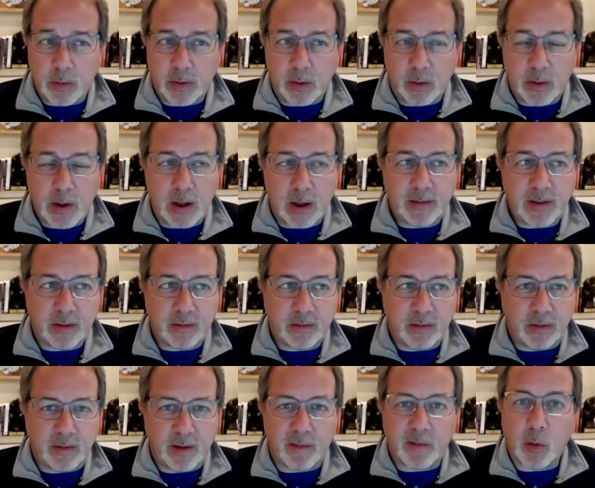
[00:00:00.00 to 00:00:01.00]
context
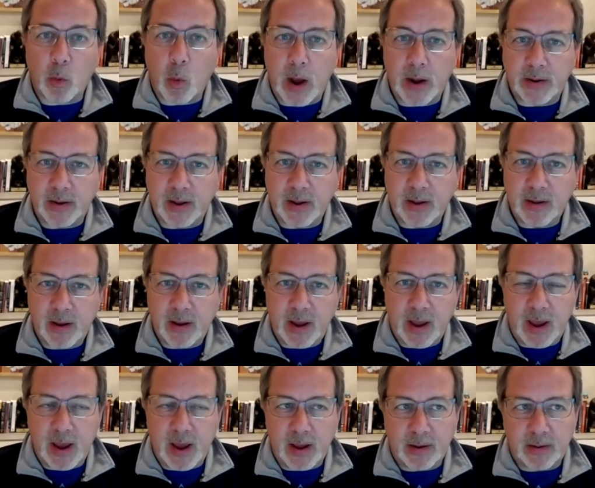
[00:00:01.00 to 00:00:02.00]
is ever widening,
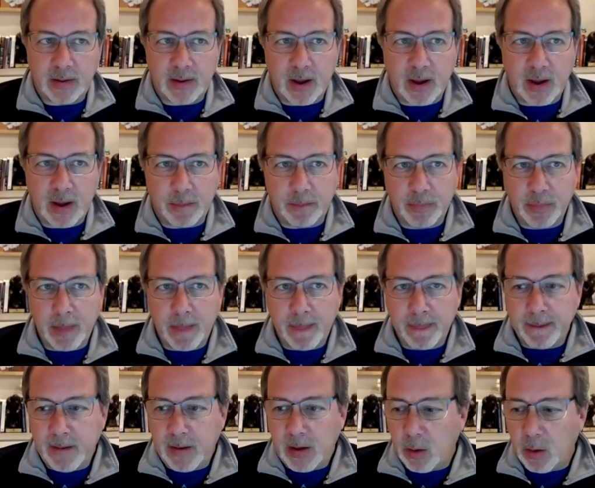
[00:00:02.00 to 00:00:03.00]
and
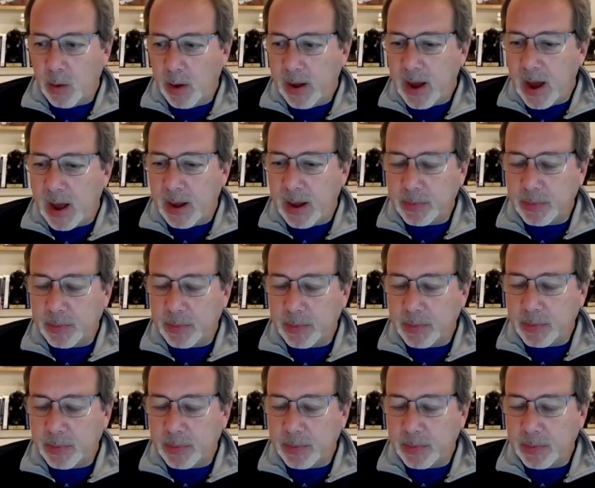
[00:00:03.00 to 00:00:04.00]
AI
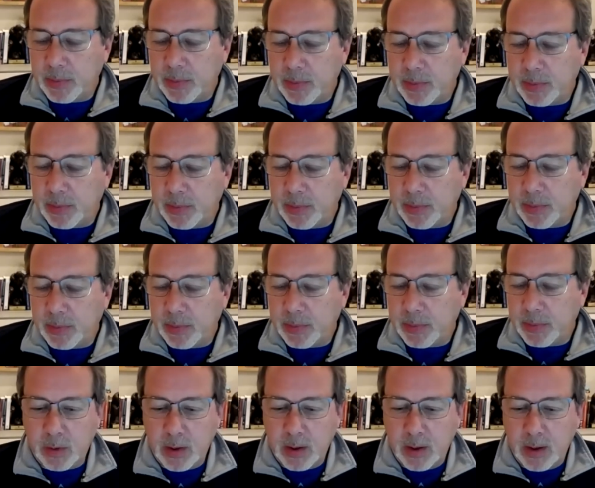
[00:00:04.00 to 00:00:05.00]
applicable
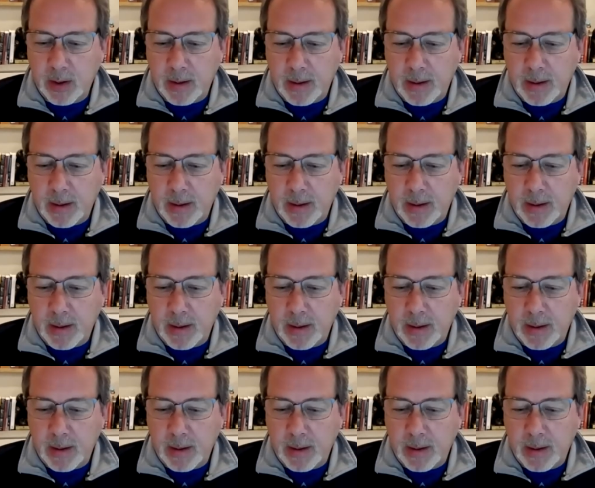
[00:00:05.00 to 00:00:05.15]
to